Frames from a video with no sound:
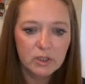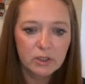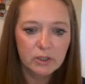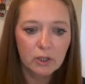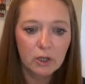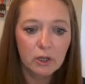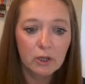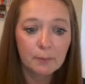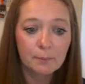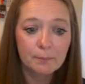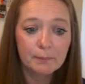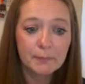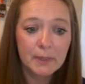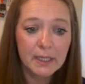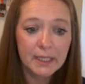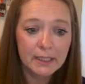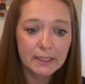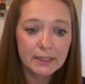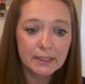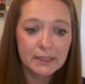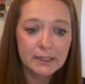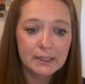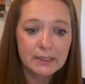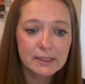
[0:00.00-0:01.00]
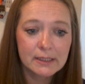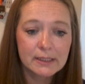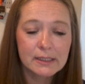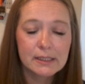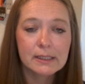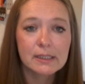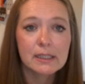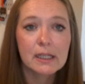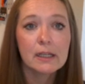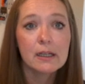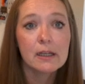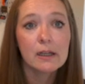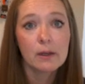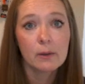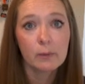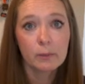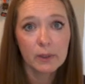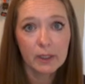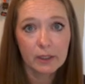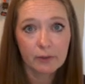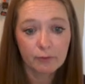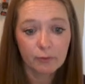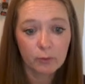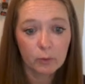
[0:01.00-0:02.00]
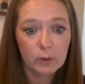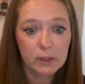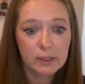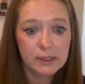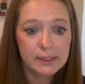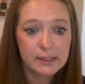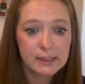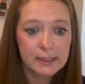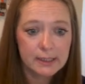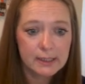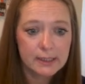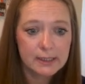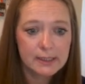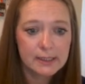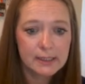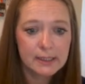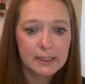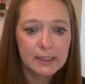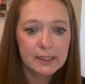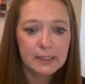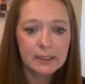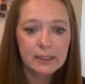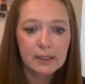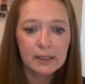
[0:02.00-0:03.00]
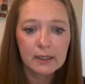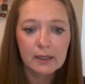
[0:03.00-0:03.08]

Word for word: Car maintenance, we had 460.